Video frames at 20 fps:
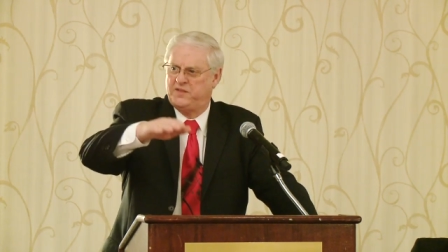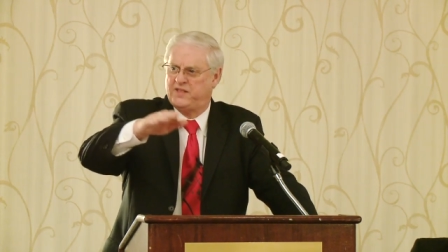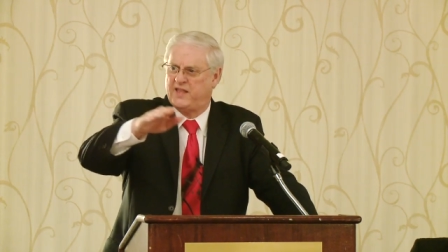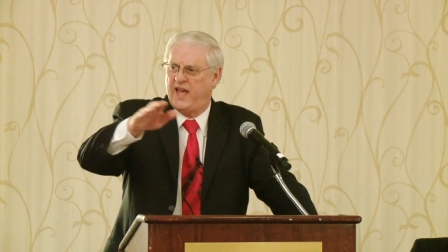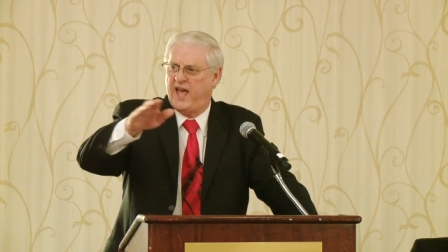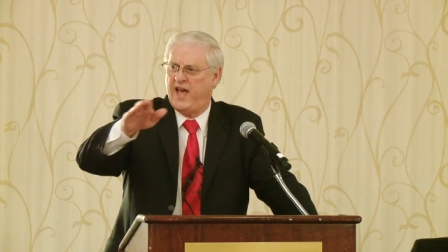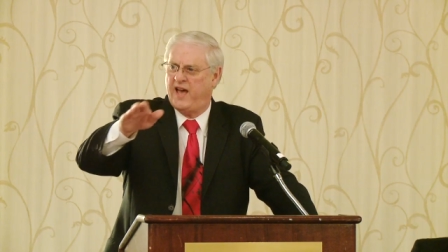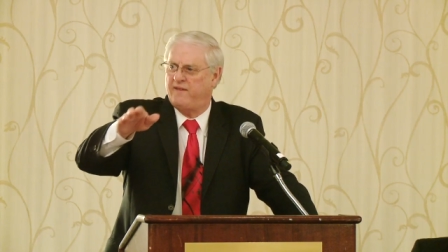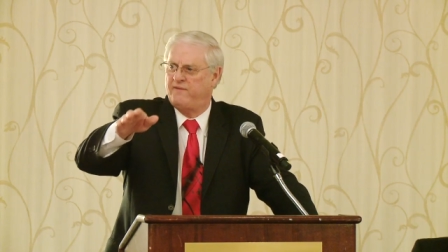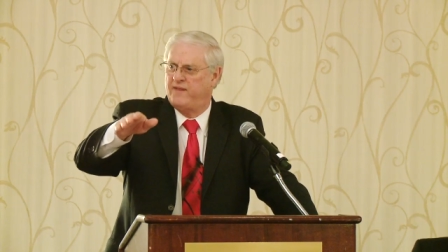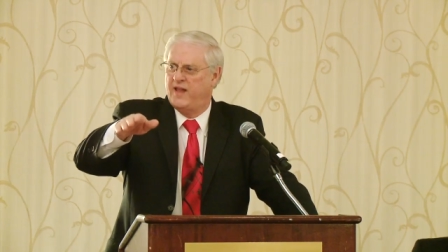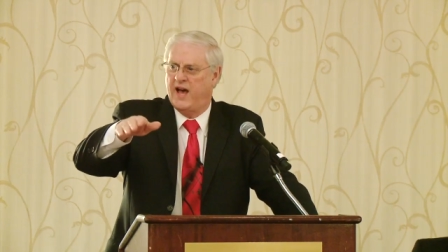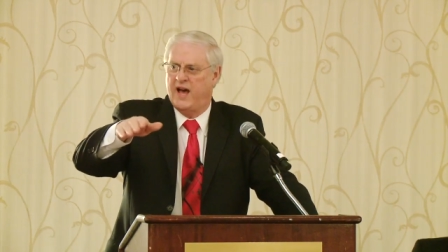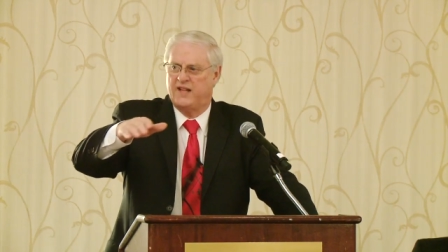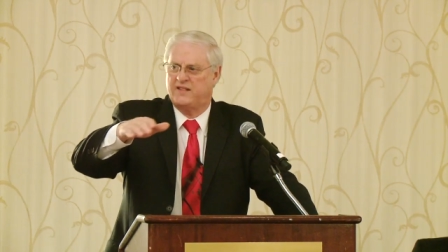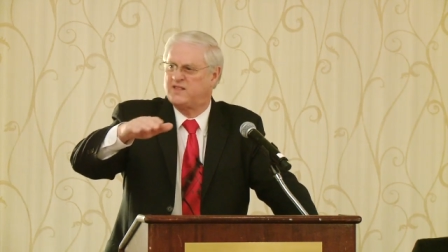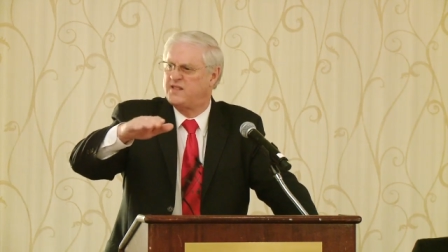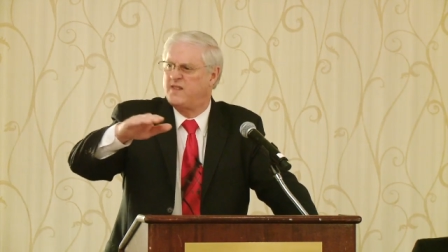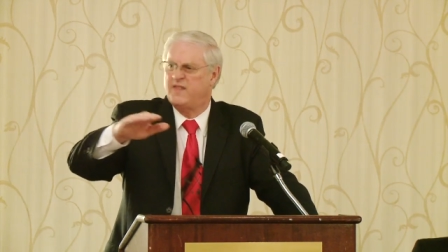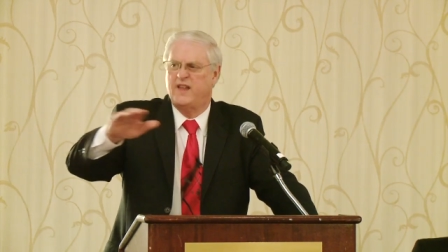the have
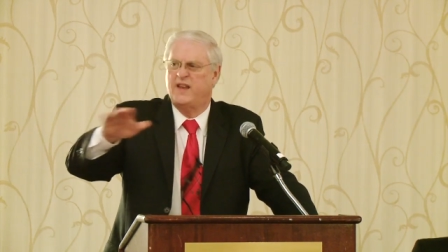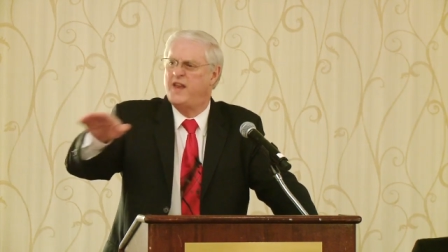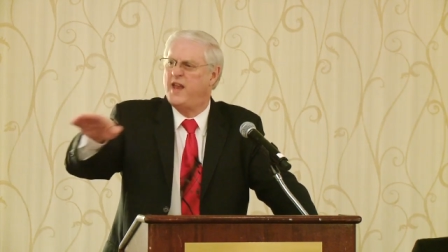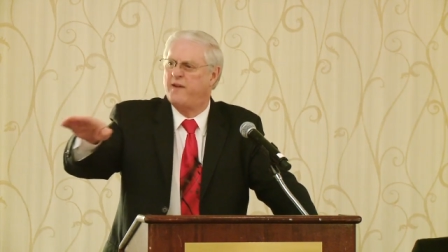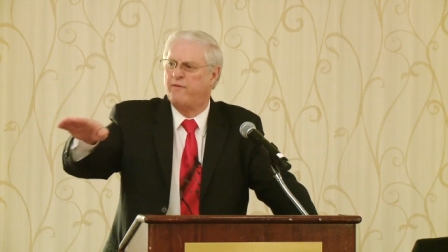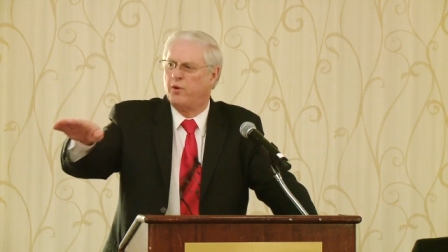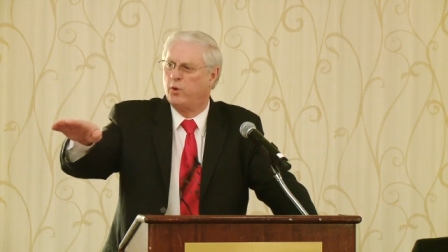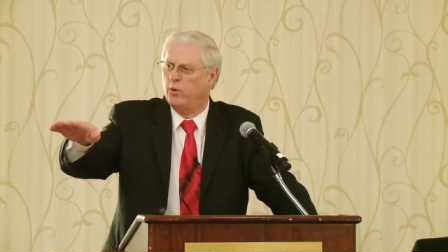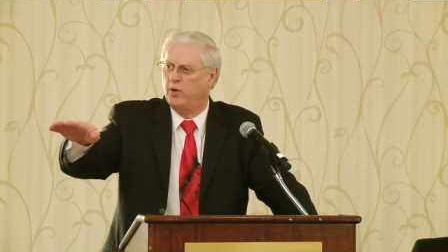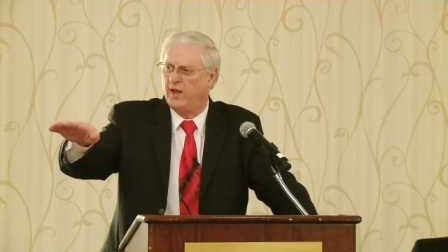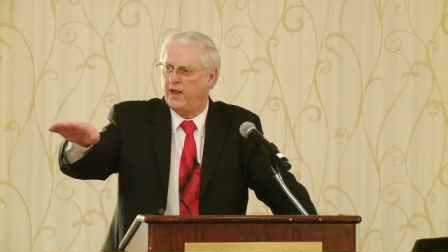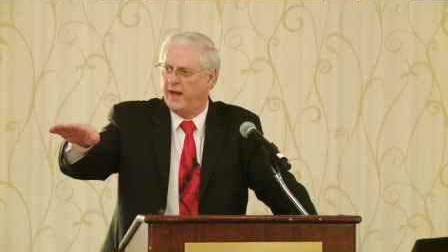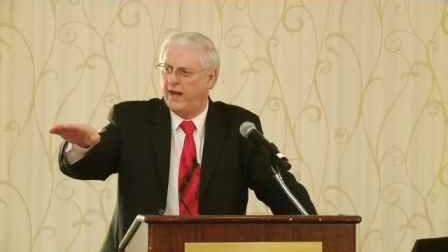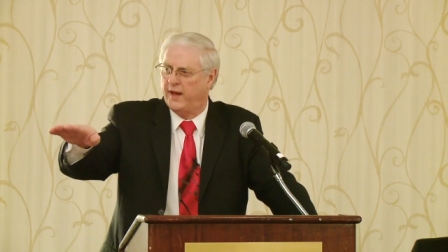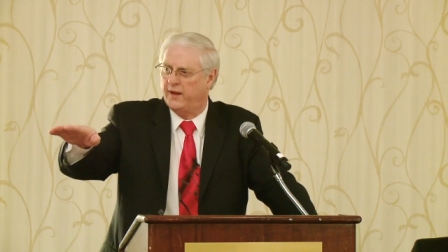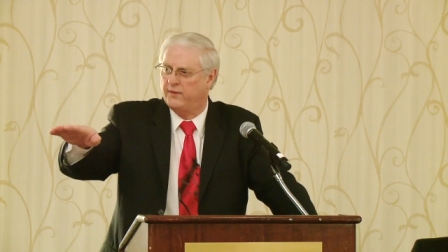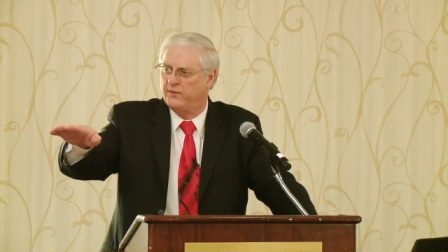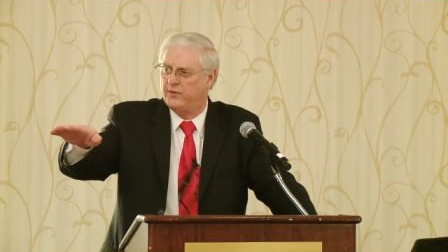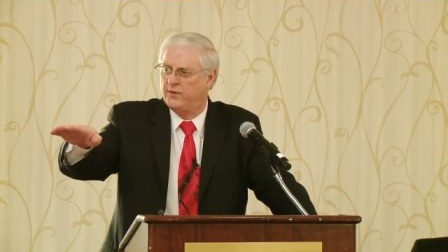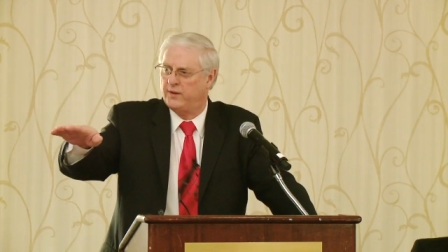nots, and the never will
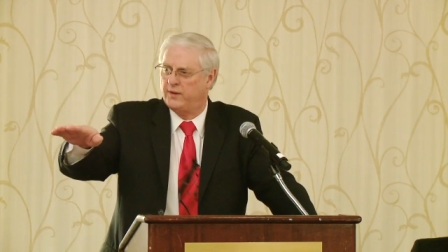have